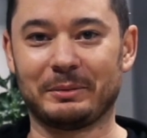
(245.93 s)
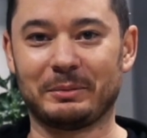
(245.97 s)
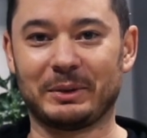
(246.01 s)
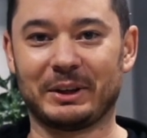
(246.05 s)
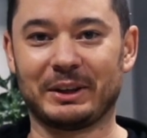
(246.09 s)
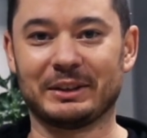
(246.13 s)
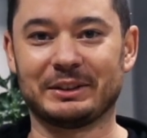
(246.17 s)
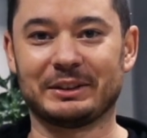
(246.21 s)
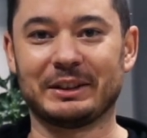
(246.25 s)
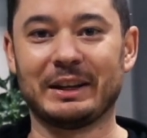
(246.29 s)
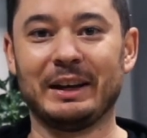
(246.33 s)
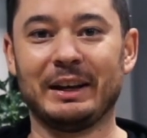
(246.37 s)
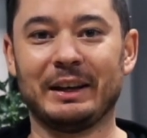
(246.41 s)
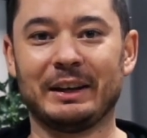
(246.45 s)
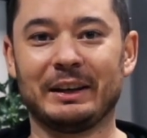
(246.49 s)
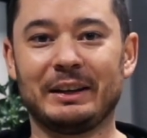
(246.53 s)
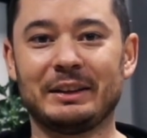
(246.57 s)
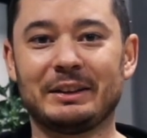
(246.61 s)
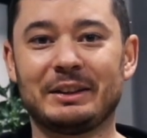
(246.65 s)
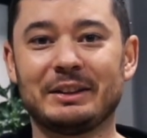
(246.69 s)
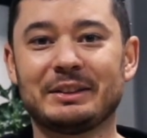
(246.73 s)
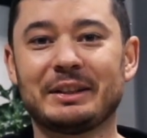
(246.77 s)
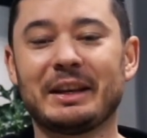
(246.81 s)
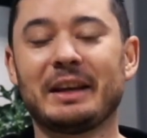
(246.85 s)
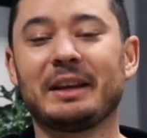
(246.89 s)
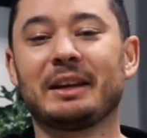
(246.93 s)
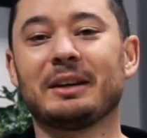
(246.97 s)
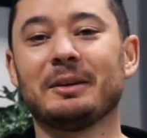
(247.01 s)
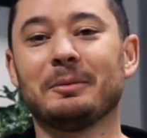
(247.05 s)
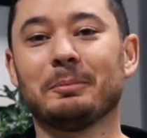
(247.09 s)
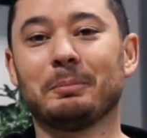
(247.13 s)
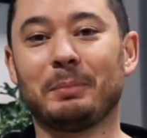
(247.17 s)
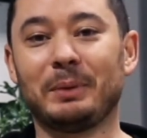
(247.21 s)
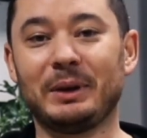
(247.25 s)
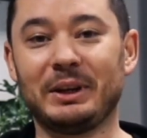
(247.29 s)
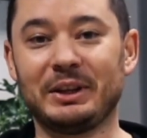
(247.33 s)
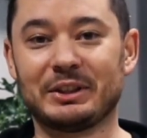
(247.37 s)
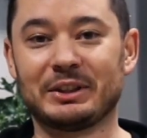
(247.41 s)
because it is a
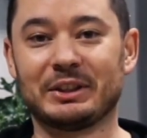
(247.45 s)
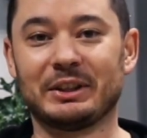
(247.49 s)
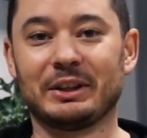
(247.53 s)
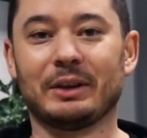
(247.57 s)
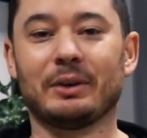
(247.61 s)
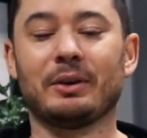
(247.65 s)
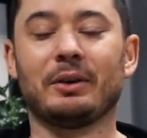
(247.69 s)
completion